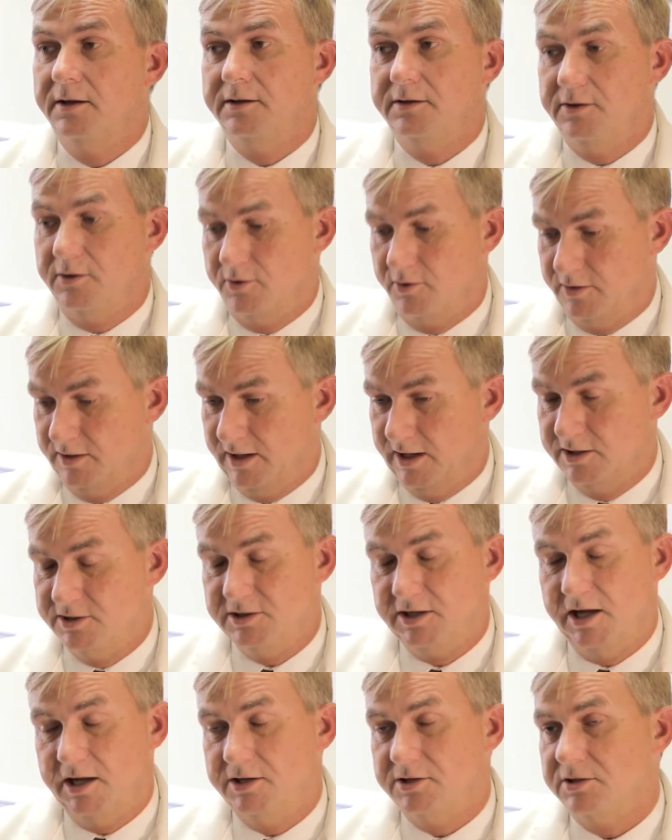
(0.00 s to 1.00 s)
You know, the
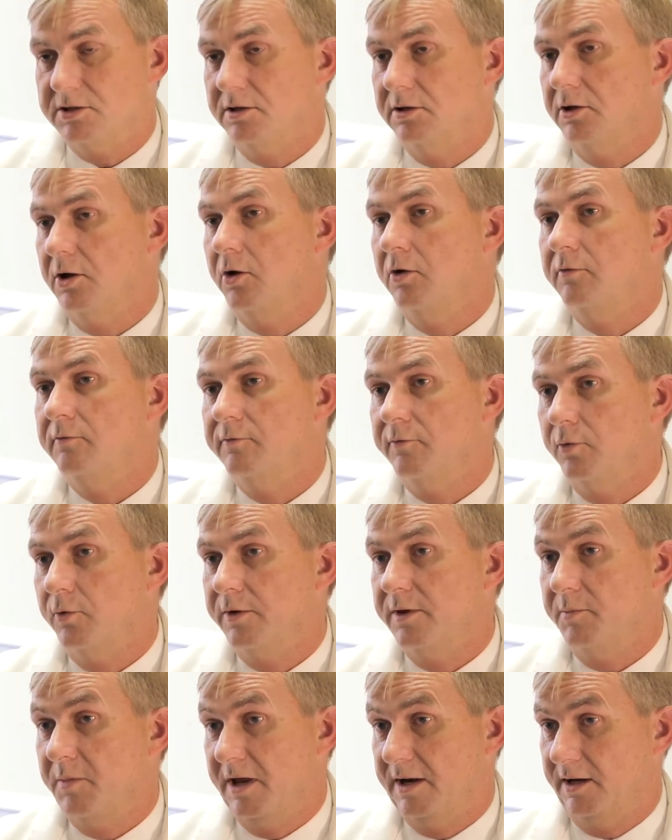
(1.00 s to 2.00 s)
education alone for
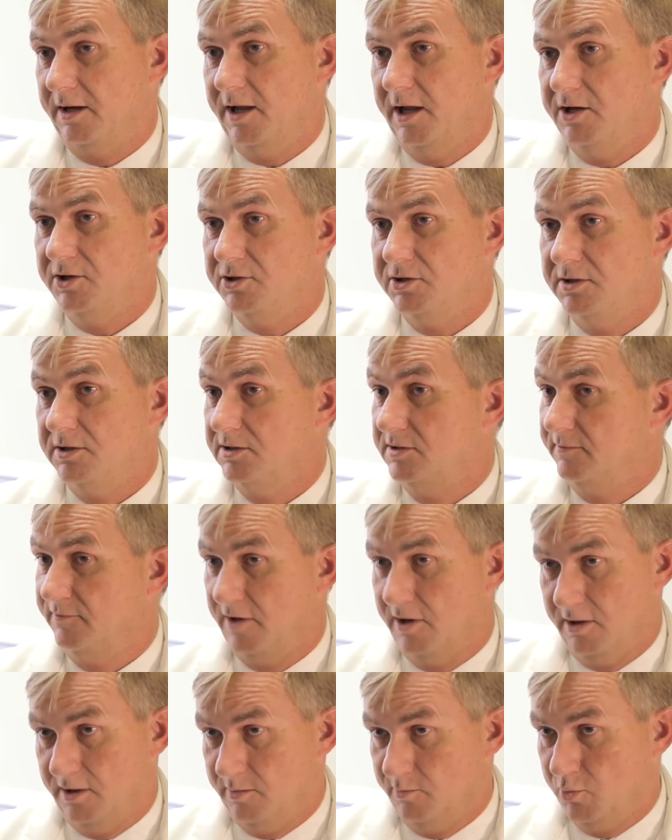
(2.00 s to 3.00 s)
the medication is
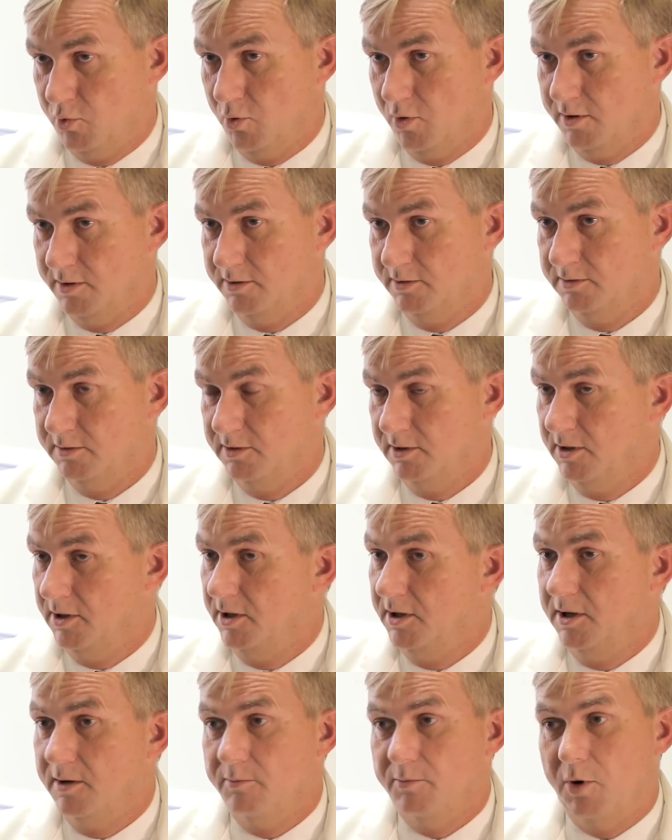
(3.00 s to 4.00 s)
very important,
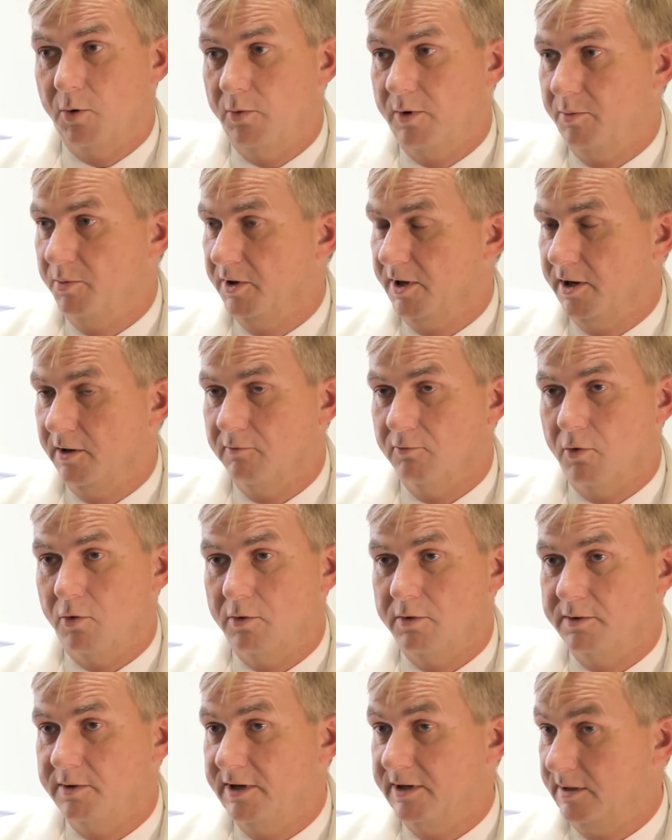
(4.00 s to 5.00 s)
but we play a
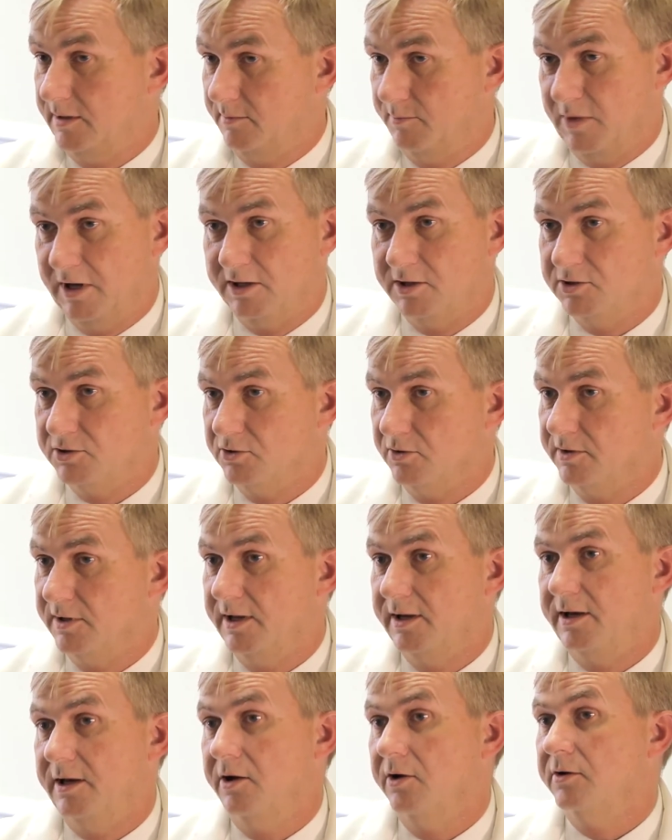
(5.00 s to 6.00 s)
role in making sure
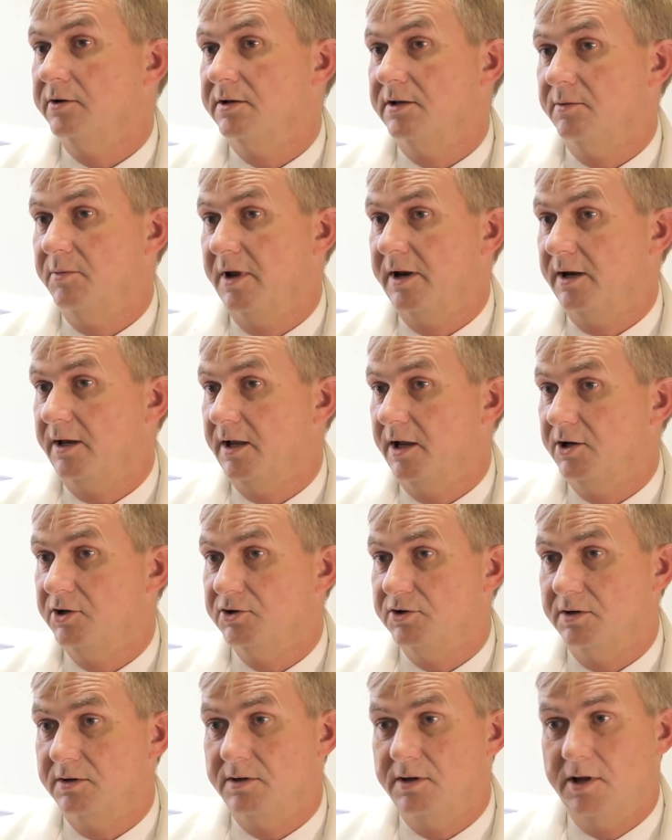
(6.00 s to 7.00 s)
they adhere to the
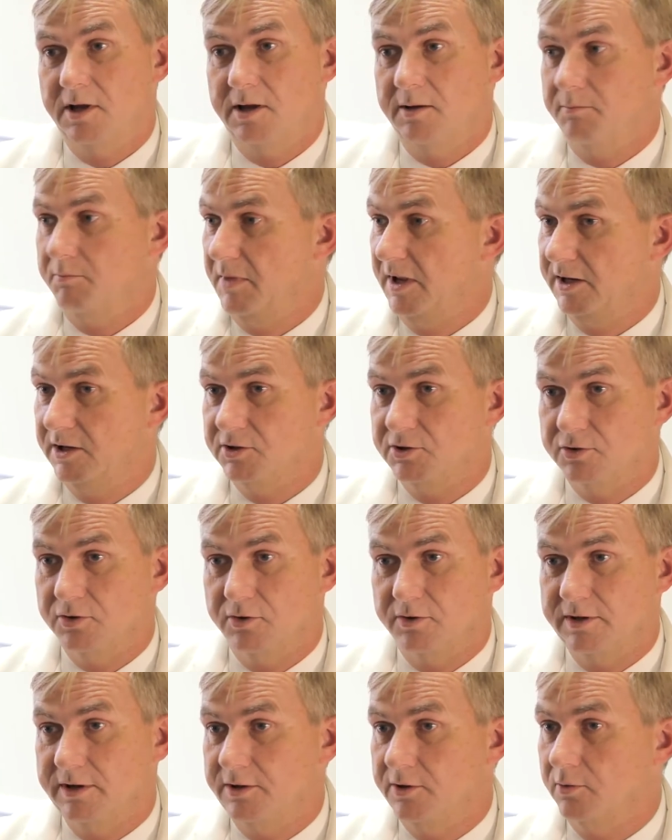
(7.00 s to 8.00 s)
medication, making
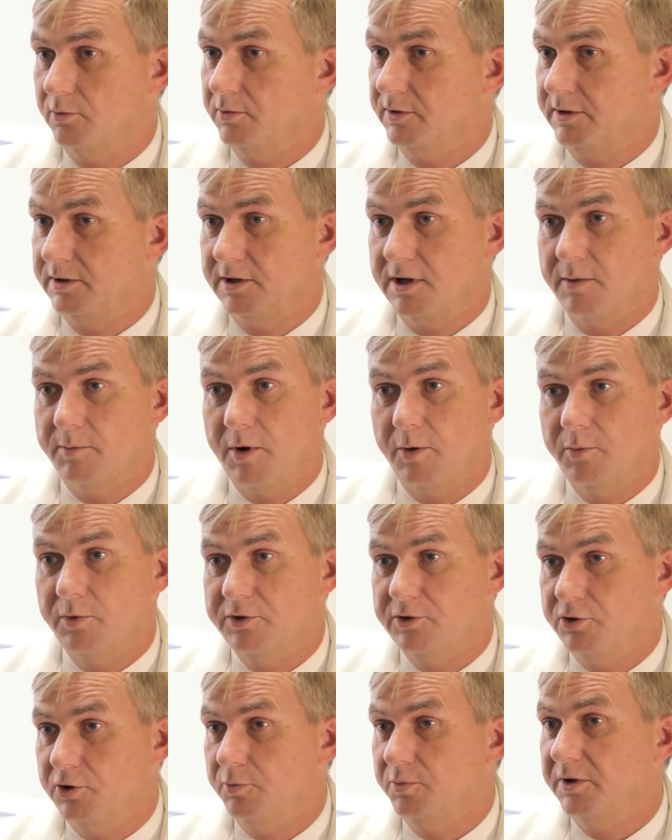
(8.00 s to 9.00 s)
sure they don't come up
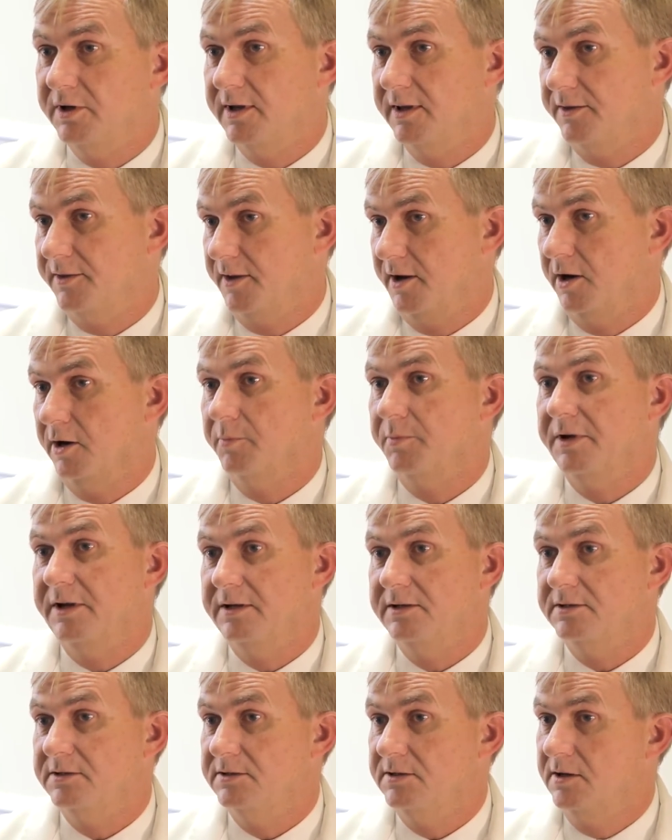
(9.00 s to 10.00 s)
with duplicate
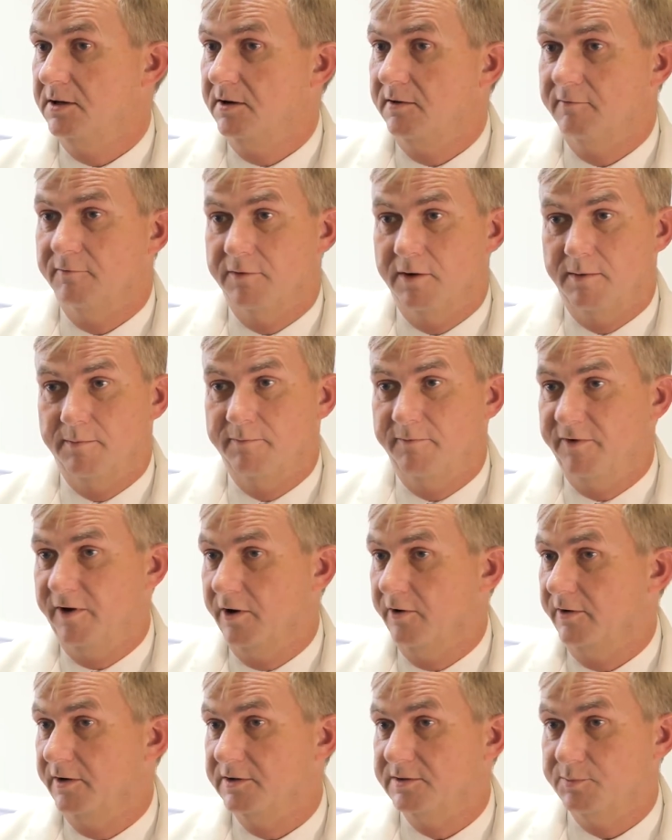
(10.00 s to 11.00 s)
therapies from
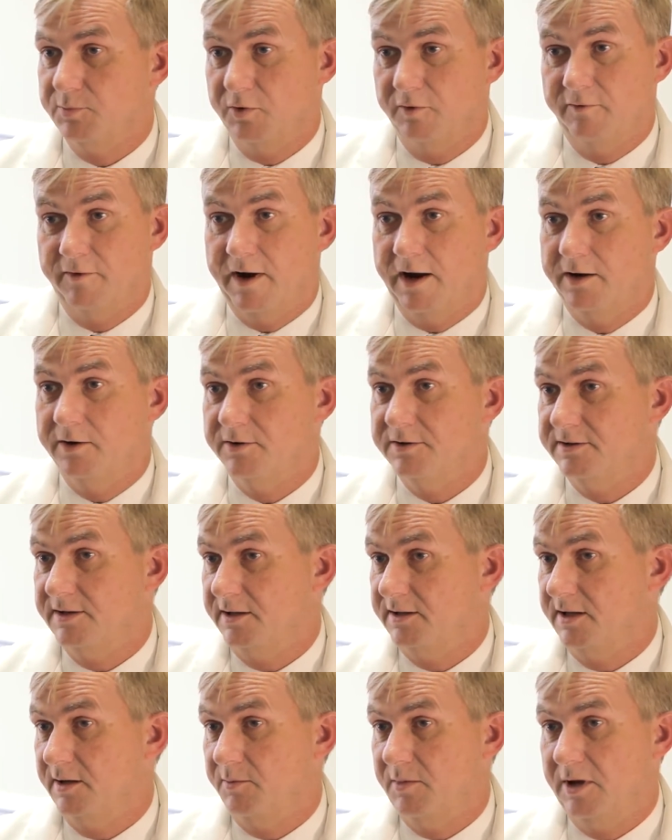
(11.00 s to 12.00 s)
various providers
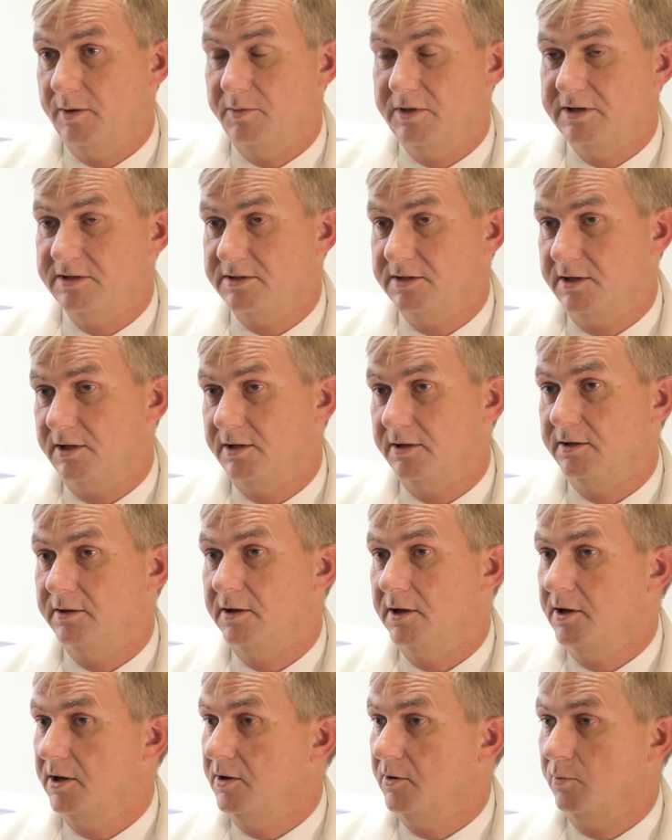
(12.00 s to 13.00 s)
that they may be seeing,
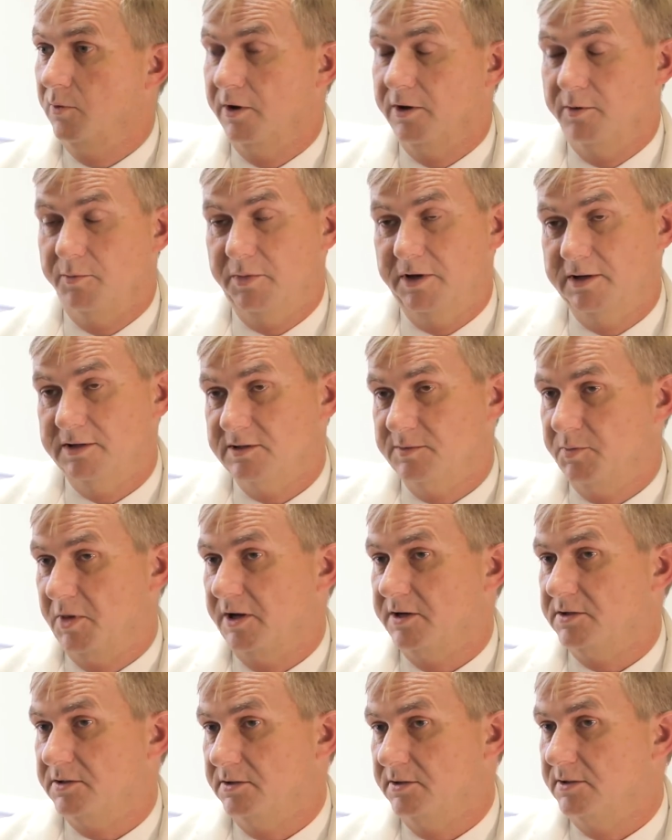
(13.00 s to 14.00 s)
whether it be a
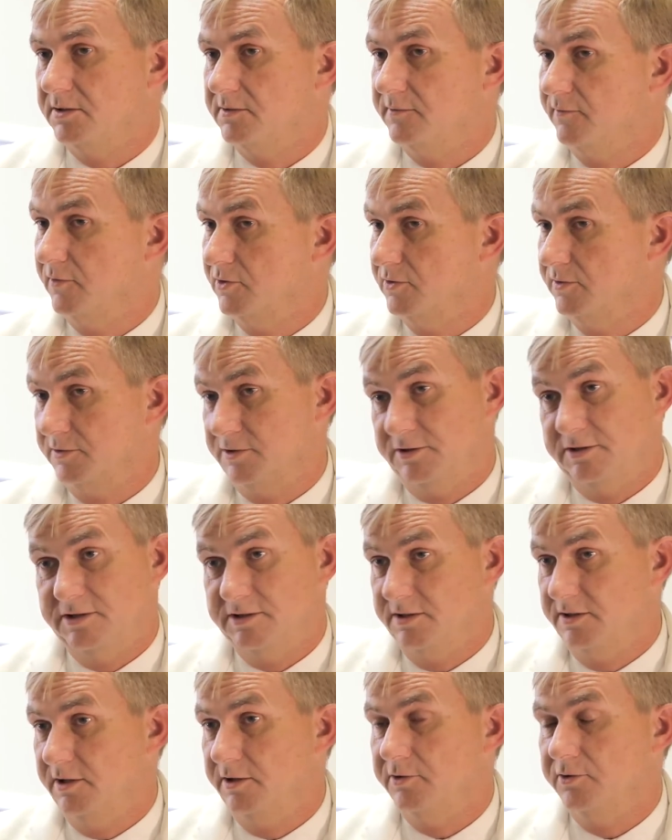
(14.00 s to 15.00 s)
specialist
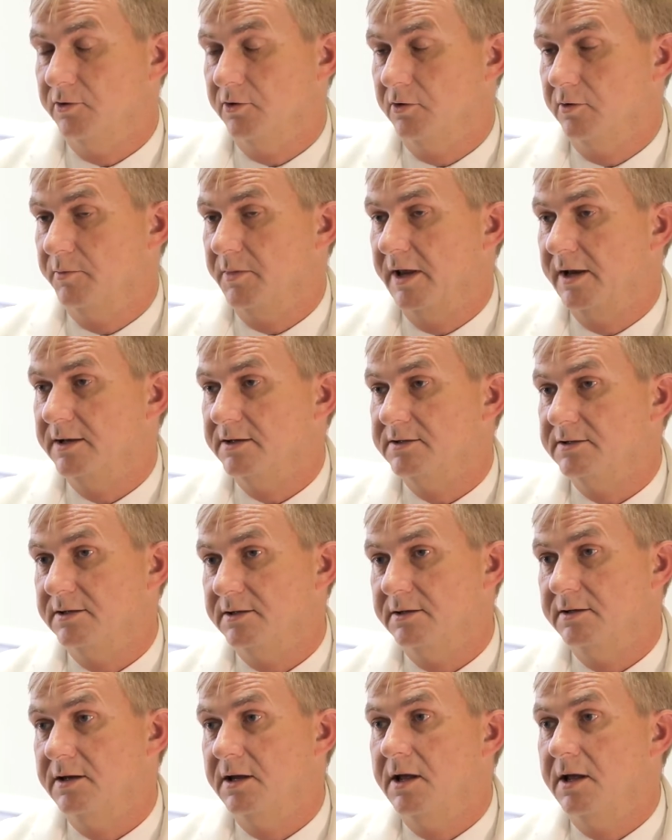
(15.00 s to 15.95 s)
versus an internal medicine.